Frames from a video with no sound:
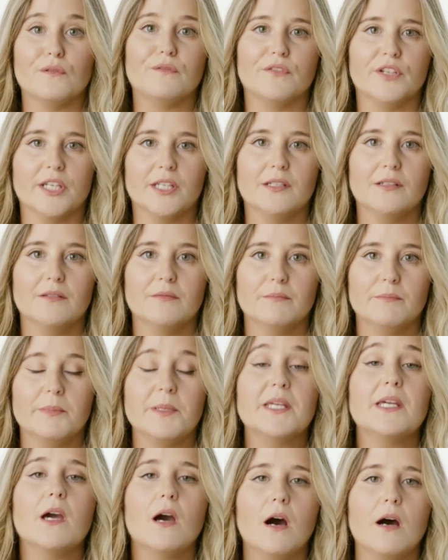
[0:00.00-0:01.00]
fit
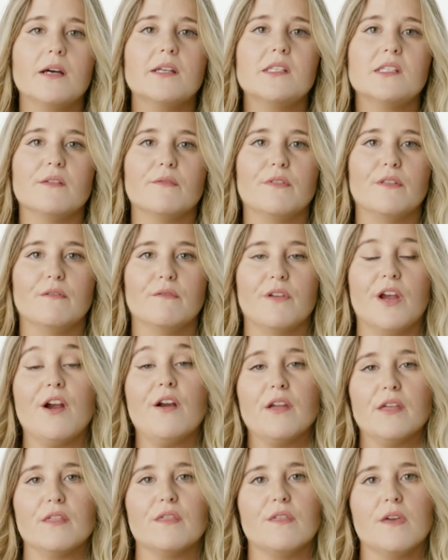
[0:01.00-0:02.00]
because of the
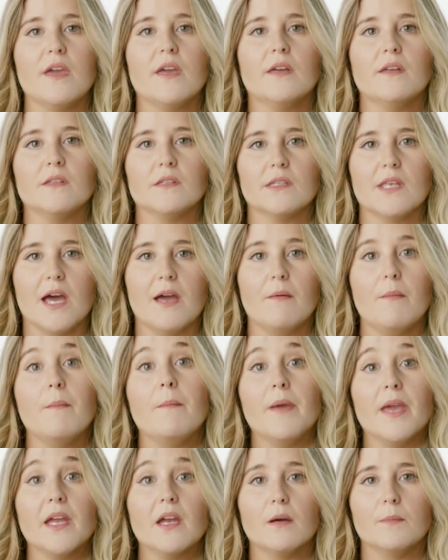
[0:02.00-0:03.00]
very things that
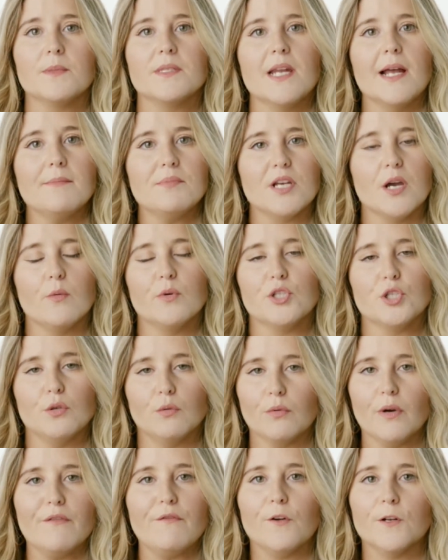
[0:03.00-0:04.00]
make up snapchat which
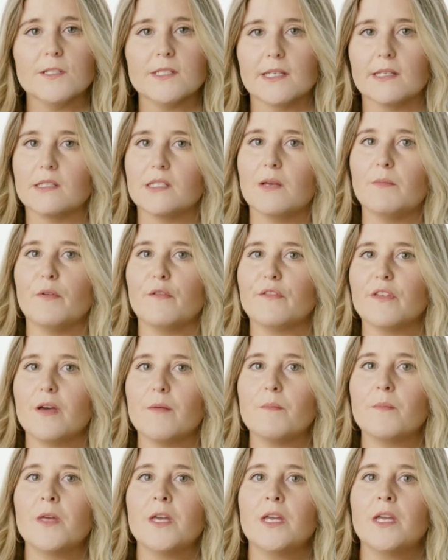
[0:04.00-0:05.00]
you're referencing some of
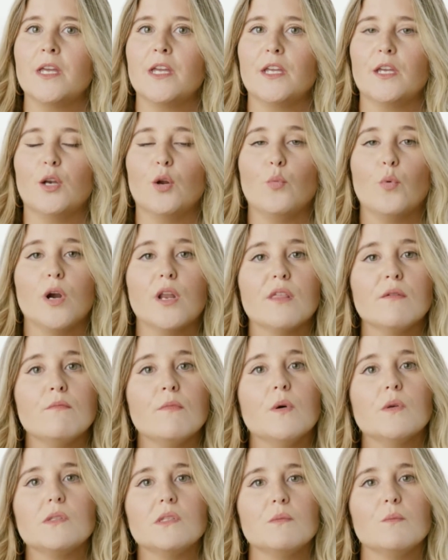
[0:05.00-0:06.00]
them you know one of the
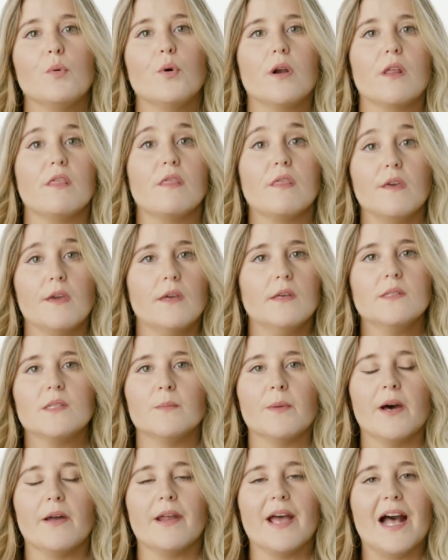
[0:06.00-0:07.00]
most important things
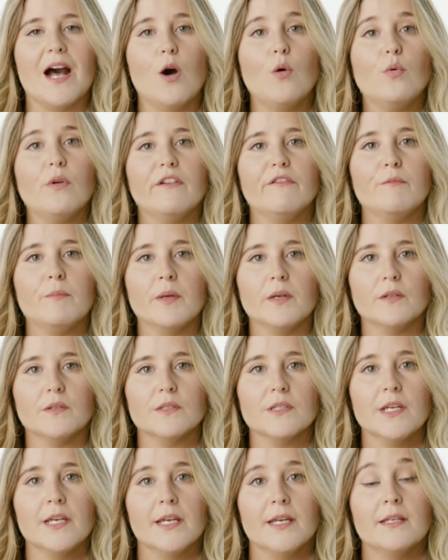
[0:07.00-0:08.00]
about how we've
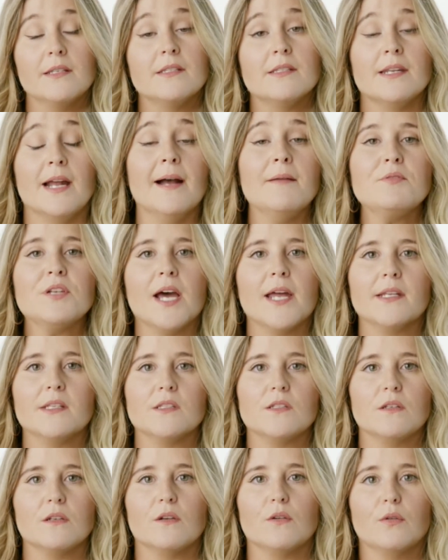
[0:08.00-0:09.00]
built snapchat is
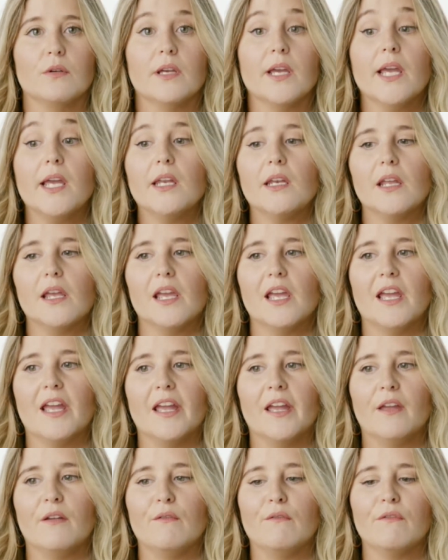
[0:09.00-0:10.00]
to create
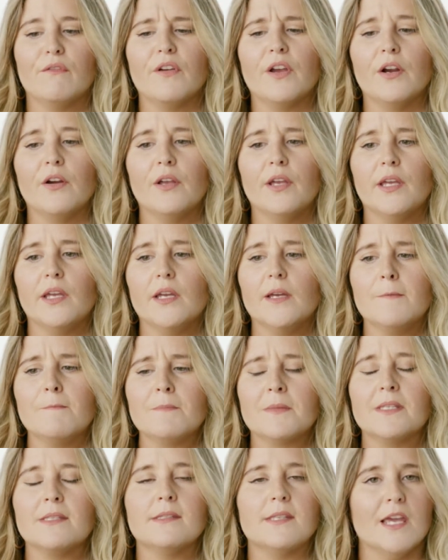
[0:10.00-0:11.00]
a very
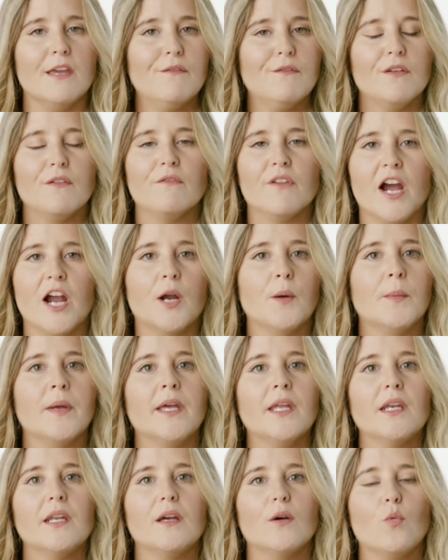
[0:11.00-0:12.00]
safe
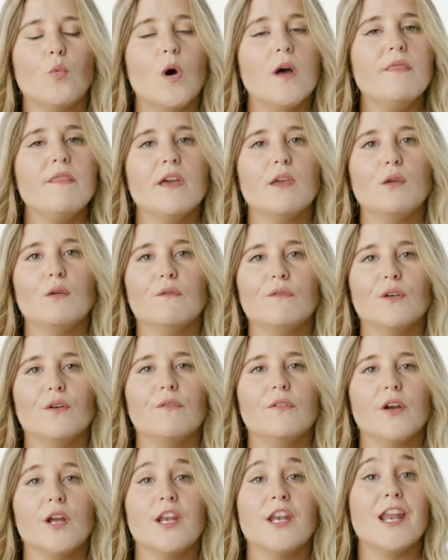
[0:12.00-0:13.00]
environment, one that you feel
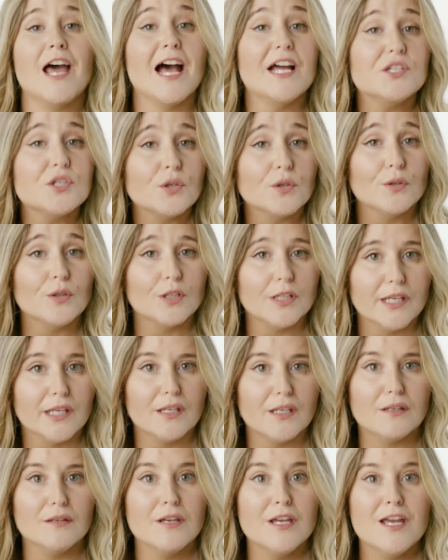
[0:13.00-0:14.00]
very natural
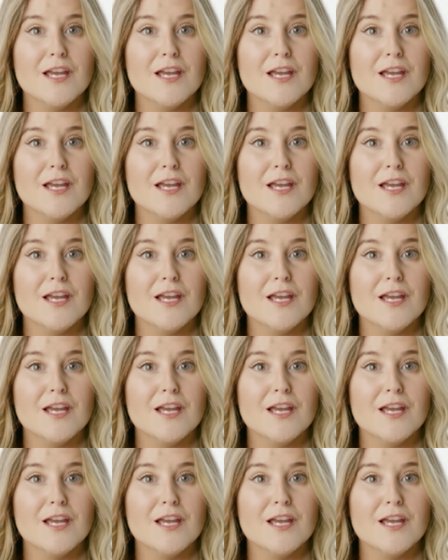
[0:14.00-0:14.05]
in